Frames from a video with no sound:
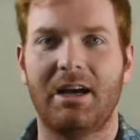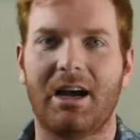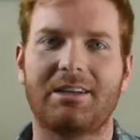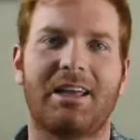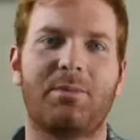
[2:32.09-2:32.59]
a
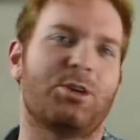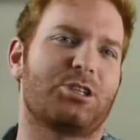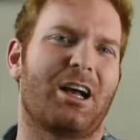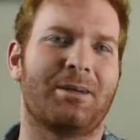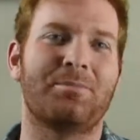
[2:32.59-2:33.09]
claim which
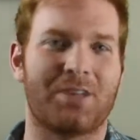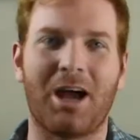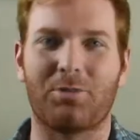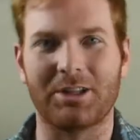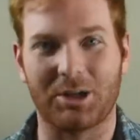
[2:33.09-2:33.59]
I am
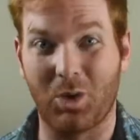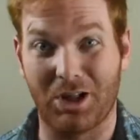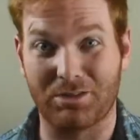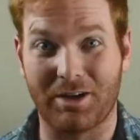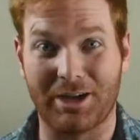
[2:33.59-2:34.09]
not really
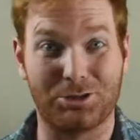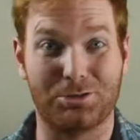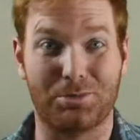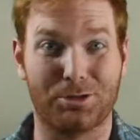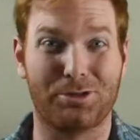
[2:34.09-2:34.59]
qualified to
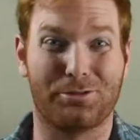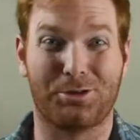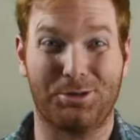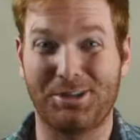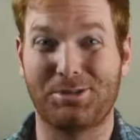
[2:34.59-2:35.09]
approve
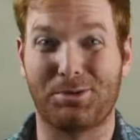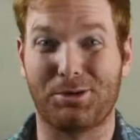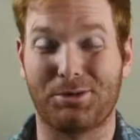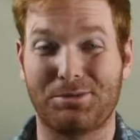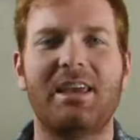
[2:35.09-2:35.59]
or disprove.